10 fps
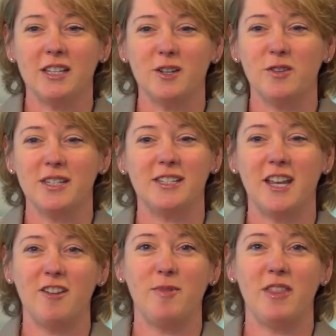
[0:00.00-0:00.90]
And so this
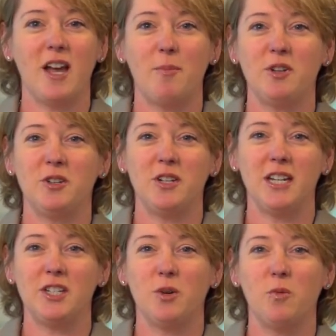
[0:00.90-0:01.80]
gave me the
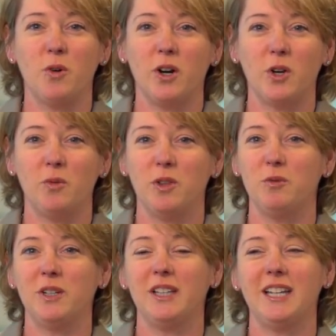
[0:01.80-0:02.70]
opportunity to work with
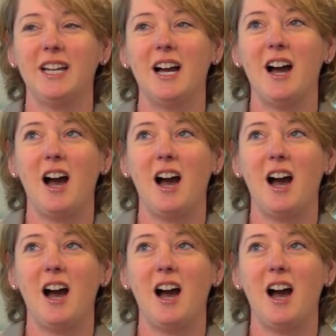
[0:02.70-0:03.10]
really